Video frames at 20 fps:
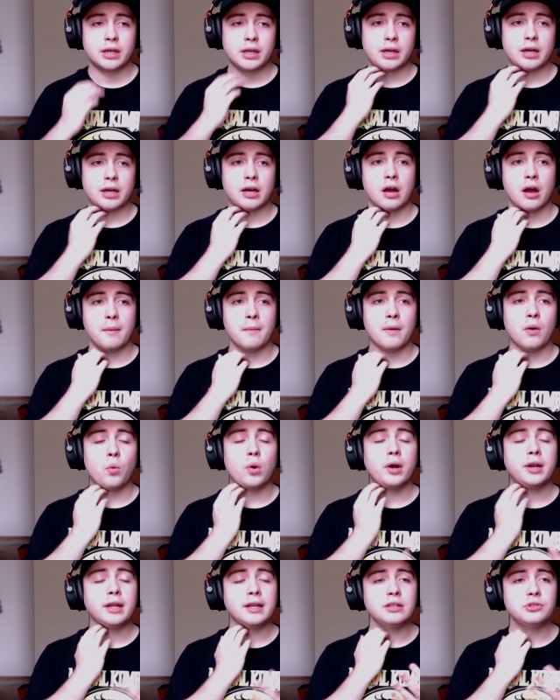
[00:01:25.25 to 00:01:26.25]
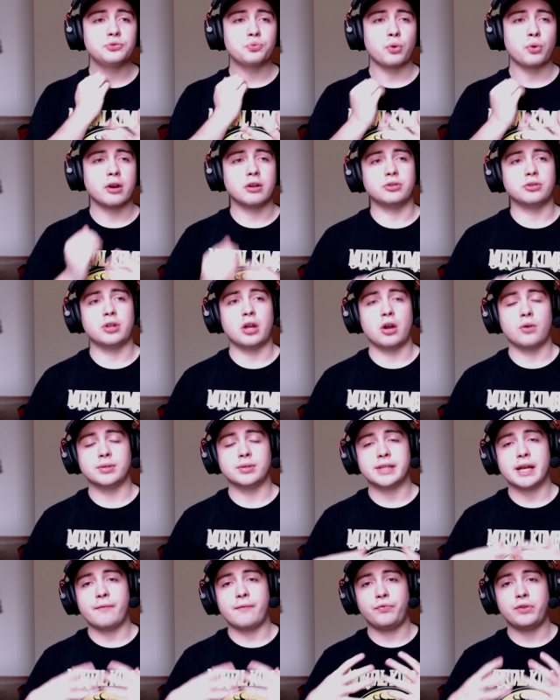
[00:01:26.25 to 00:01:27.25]
Um, what is weird though is
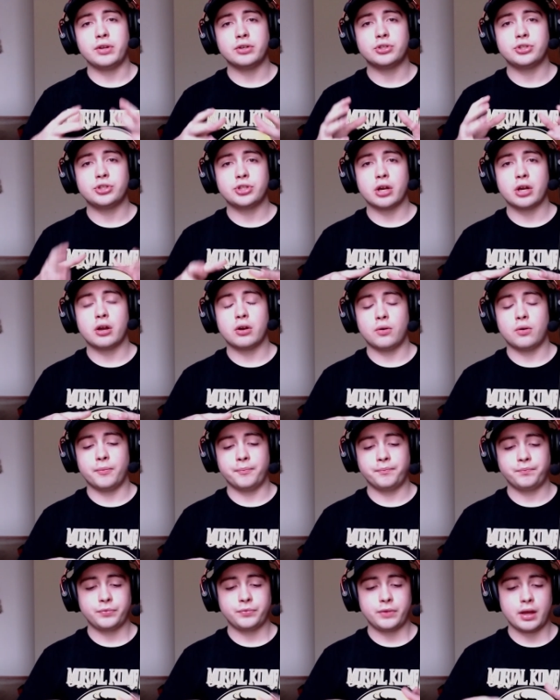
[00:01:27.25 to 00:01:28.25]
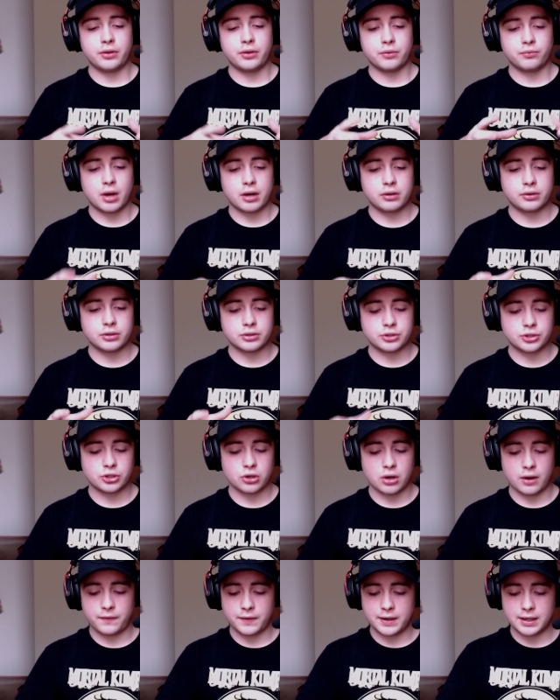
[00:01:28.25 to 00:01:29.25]
that this show and the writer of this show,
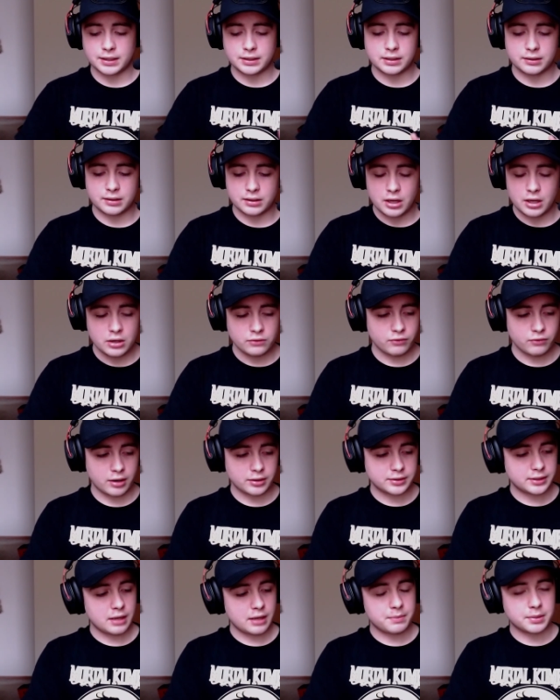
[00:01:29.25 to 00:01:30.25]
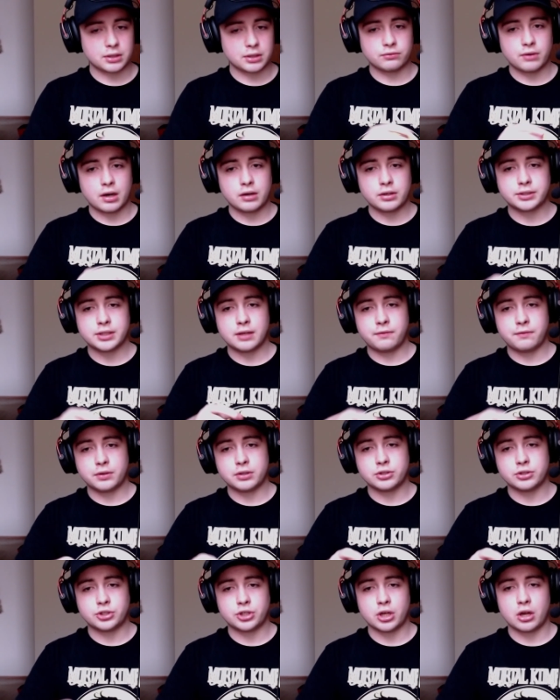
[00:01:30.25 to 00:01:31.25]
I forget the writer's name, but the writer said for
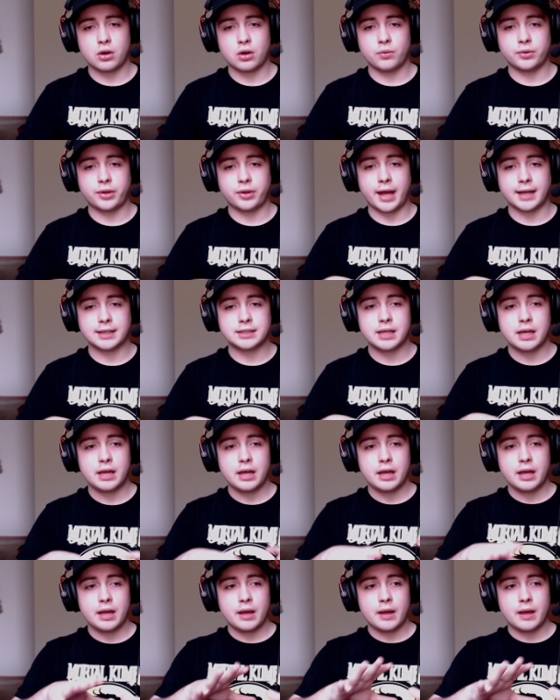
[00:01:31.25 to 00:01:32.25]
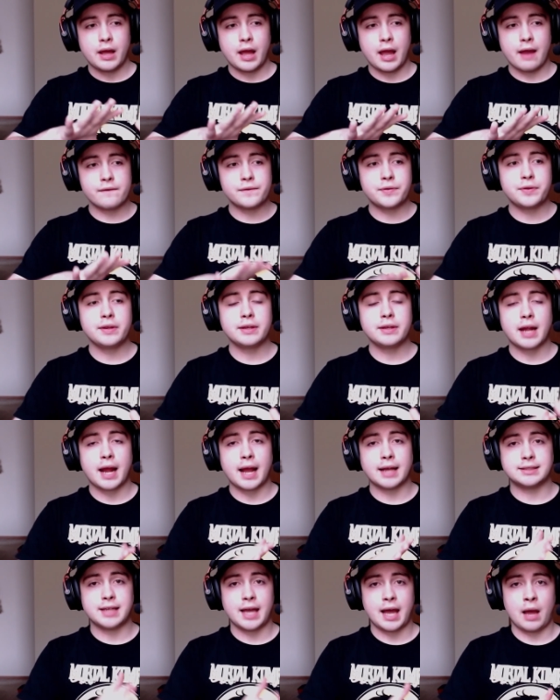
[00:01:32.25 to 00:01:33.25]
this show that everything that
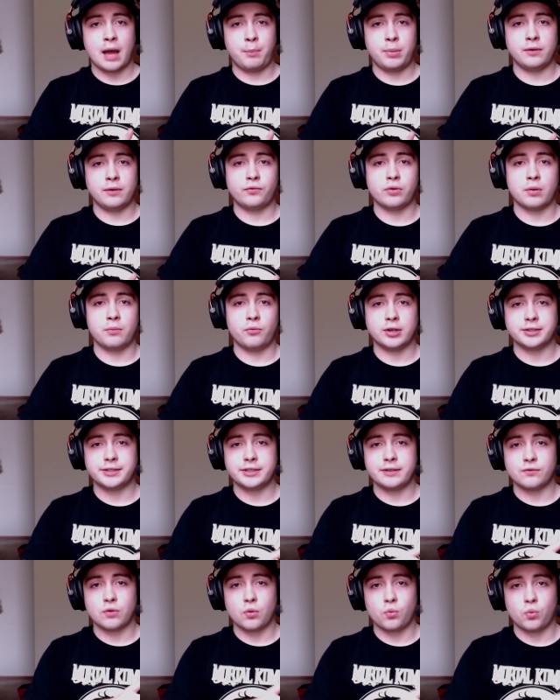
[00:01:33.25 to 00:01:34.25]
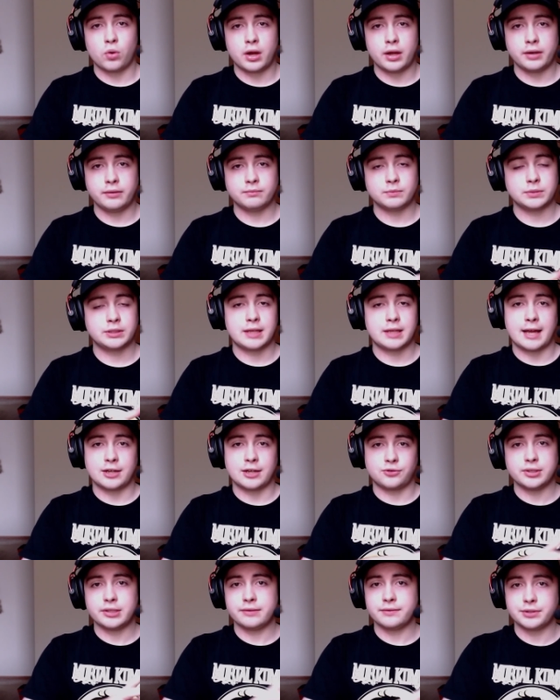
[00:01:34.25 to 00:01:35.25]
has happened from Resident Evil 1 slash
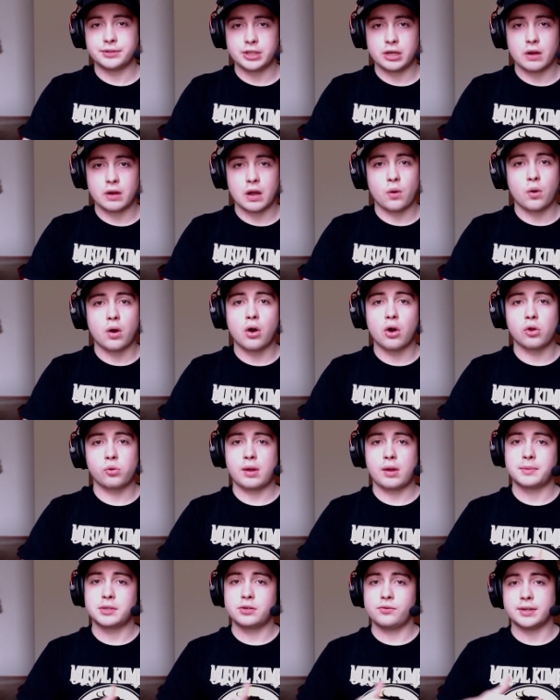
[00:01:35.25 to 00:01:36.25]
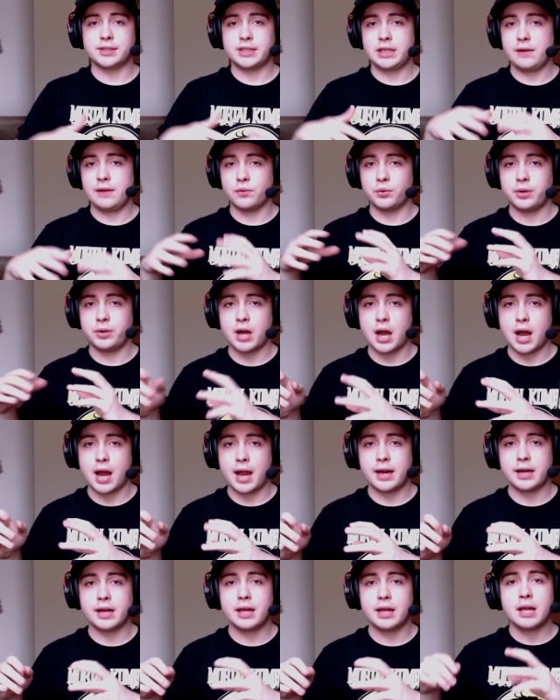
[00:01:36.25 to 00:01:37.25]
Resident Evil 0 all the way up to Resident Evil
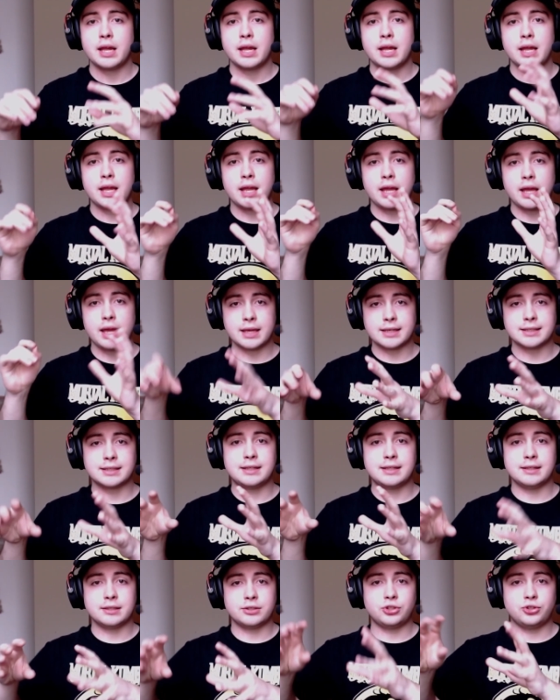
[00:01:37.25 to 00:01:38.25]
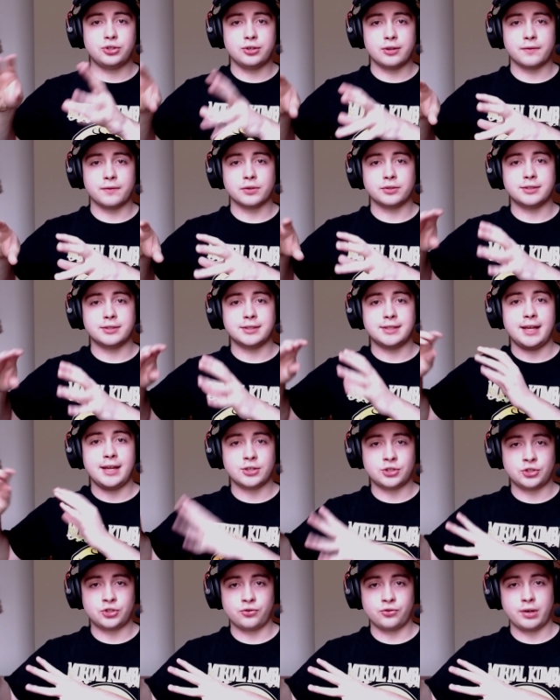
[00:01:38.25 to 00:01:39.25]
9 is this universe's
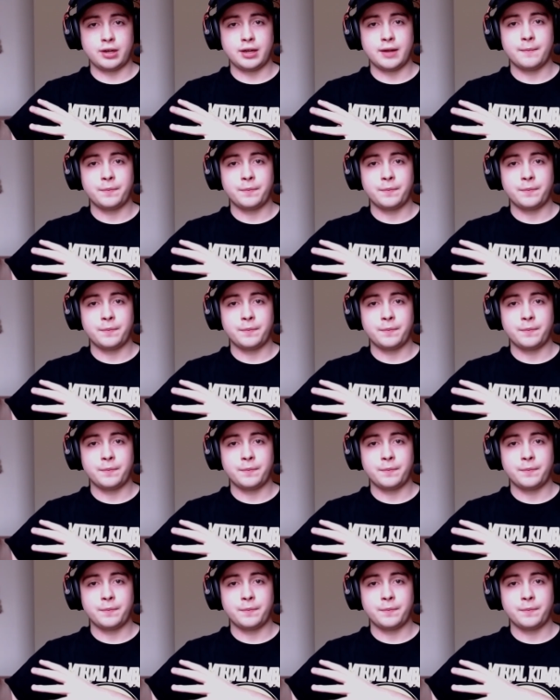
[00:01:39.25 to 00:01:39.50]
history.